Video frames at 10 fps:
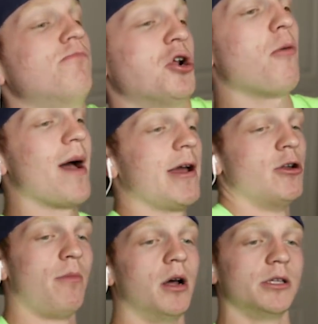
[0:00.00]
No. Ain't
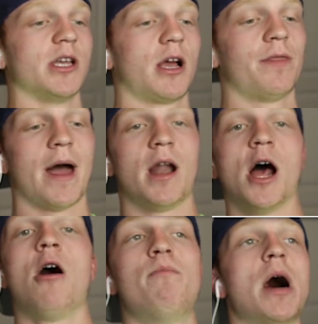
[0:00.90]
nobody taking that
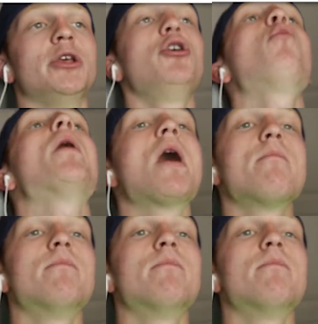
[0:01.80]
L. Hey, guys.